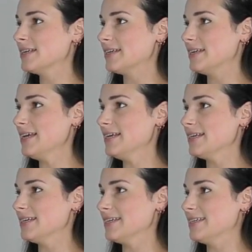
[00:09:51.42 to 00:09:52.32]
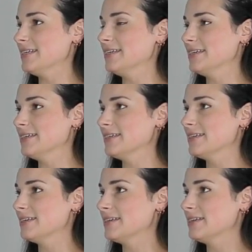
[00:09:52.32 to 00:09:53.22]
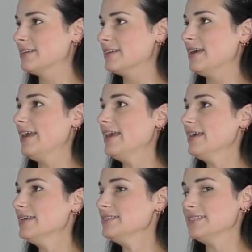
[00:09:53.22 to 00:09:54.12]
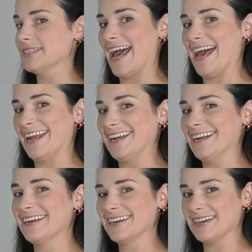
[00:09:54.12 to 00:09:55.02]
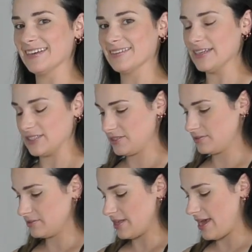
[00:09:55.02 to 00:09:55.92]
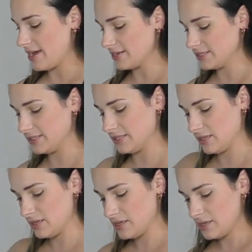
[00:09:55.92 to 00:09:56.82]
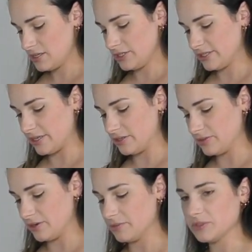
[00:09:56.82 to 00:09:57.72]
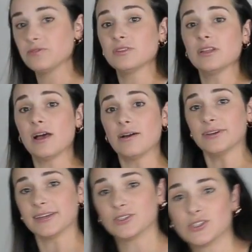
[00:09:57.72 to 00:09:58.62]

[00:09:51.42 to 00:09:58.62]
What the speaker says: 9, and 10. All right, relax. Just let those arms flow. Get a